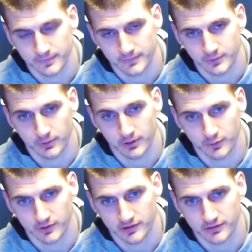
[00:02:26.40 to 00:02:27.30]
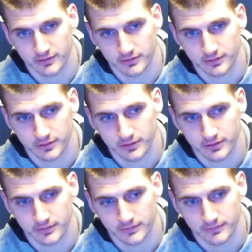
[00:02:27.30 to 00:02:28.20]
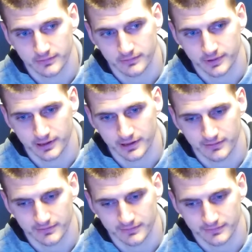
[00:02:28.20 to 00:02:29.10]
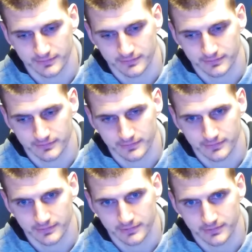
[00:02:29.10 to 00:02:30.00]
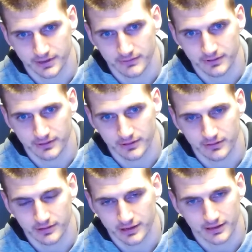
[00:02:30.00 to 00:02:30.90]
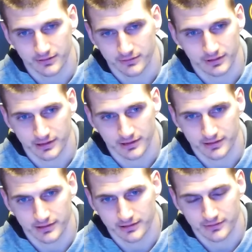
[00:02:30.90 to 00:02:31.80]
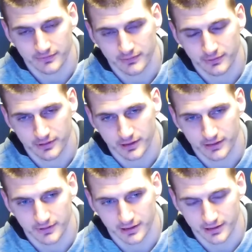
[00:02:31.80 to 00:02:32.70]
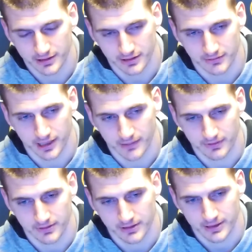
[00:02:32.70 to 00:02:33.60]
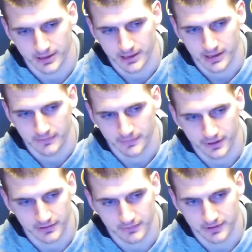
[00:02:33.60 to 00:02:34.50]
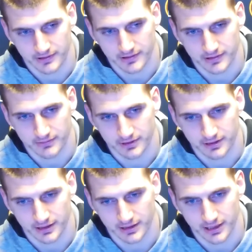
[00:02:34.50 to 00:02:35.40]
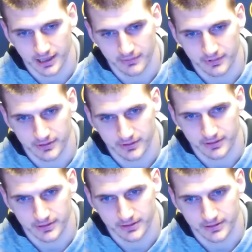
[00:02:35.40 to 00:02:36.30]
nobody wants to kind of be even close. I don't know, we don't want to have anything to happen, but when something like that happened, and then